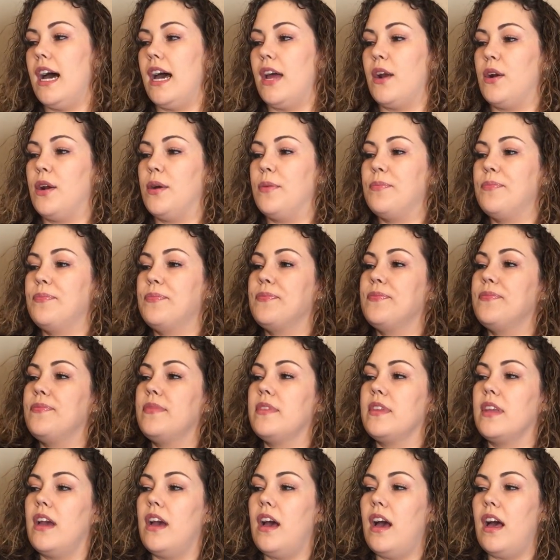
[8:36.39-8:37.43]
I don't know.
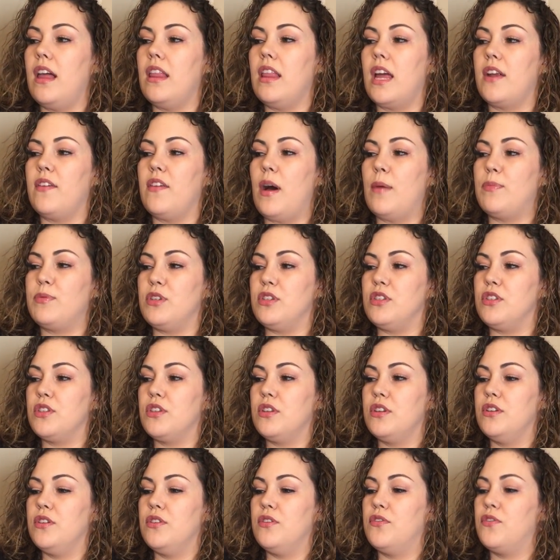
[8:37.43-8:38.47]
A lot of
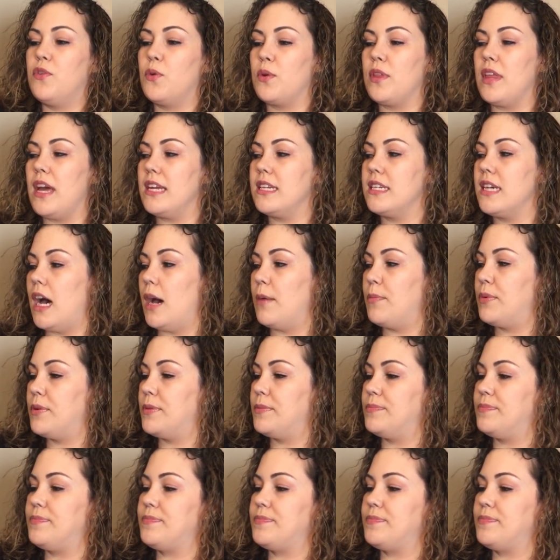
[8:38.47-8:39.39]
options for that top.